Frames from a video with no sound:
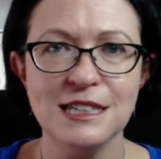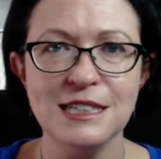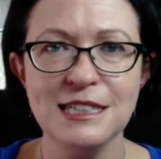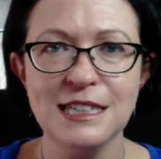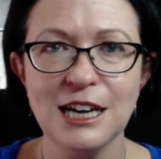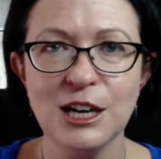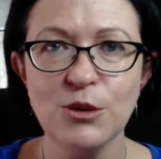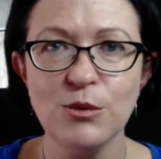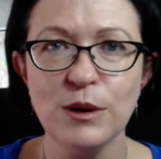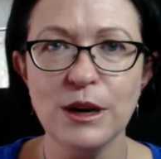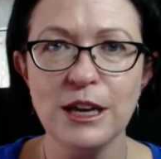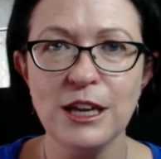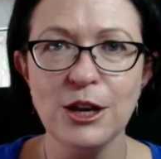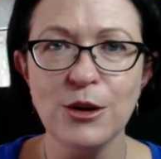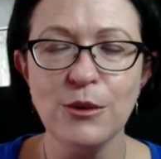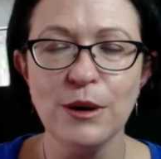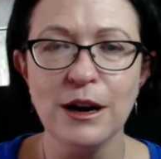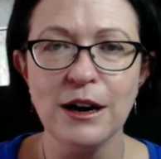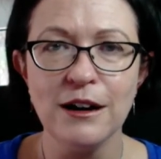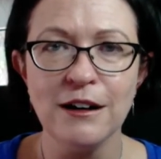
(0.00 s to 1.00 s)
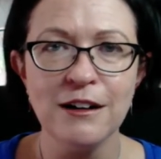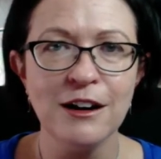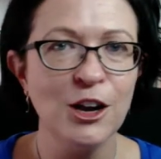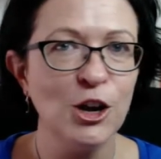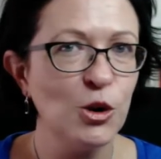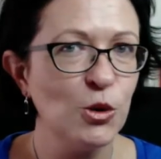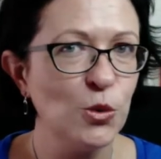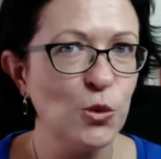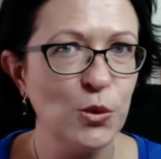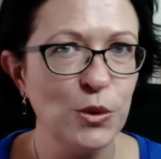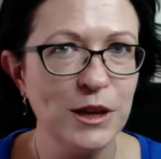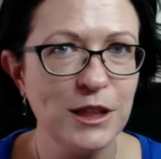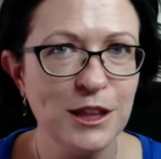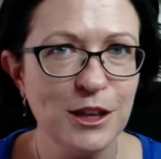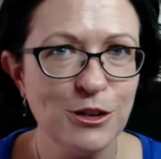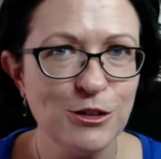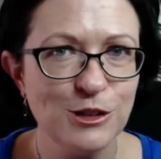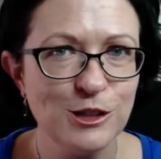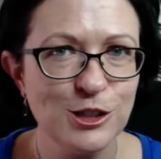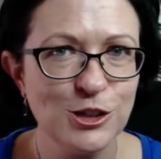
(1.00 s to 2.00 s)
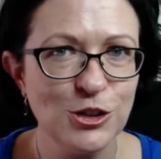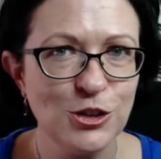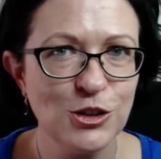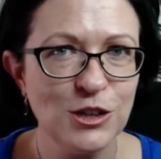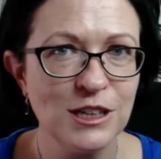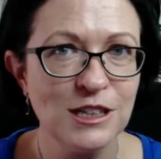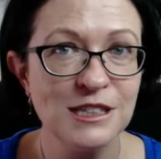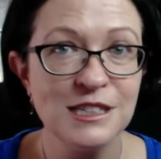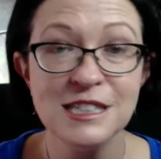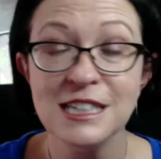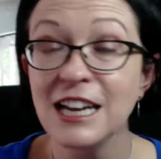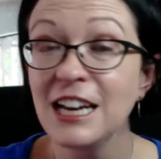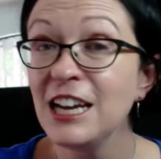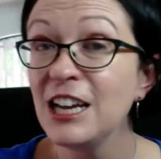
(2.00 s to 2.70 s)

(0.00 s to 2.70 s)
down where you are with your students.